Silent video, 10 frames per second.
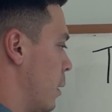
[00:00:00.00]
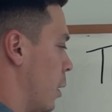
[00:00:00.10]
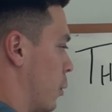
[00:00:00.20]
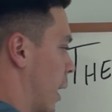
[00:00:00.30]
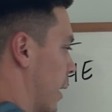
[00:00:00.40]

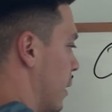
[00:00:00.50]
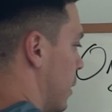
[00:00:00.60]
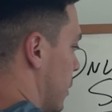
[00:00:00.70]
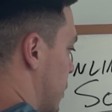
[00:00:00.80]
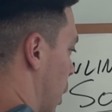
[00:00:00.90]
okay?
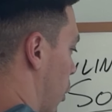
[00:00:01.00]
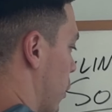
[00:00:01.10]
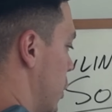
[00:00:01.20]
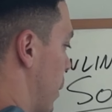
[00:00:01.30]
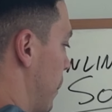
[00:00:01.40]

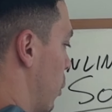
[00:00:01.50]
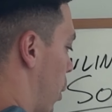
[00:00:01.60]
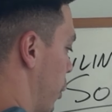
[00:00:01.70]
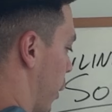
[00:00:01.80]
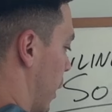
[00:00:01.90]
So you might be
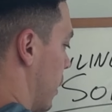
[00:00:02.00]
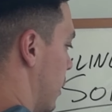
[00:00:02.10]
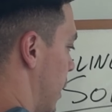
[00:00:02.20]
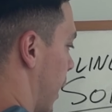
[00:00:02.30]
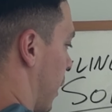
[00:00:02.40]
wondering,
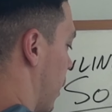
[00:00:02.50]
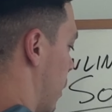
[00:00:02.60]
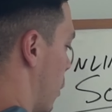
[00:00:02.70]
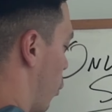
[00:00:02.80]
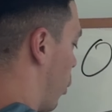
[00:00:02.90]
Nick,
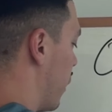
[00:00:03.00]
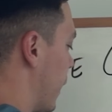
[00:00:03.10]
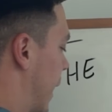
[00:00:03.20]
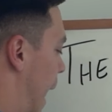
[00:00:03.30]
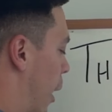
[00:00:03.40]
what are the
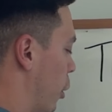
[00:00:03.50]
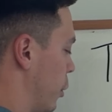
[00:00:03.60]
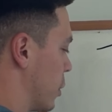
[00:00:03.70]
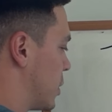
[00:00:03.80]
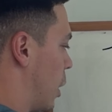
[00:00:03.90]

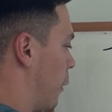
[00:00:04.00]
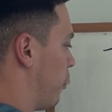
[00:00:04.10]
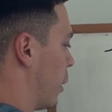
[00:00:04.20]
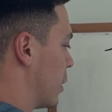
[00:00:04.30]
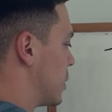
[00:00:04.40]
calendar
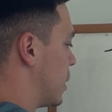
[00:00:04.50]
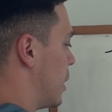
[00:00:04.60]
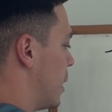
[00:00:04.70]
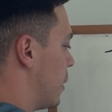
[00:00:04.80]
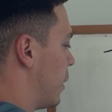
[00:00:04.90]
softwares
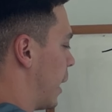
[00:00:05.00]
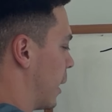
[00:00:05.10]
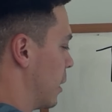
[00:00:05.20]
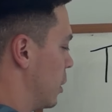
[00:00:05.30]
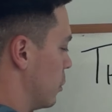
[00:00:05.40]
that I
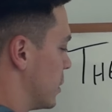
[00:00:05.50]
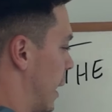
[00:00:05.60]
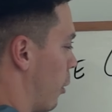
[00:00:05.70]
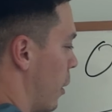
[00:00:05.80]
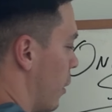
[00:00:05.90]
can use?
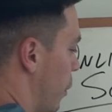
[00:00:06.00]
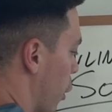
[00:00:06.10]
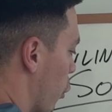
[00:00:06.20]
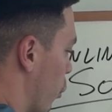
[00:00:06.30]
Now, there are